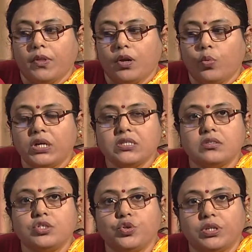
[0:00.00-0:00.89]

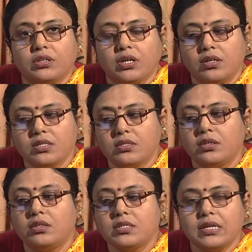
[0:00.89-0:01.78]
Western Zonal
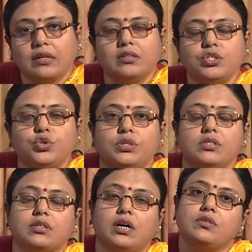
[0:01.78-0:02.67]
Council, Southern
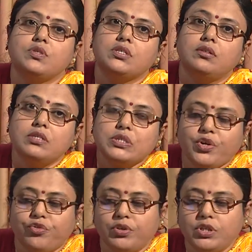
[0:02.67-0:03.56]
Zonal Council,
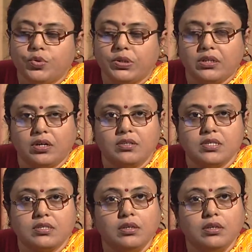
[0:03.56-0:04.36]
Central Zonal Council,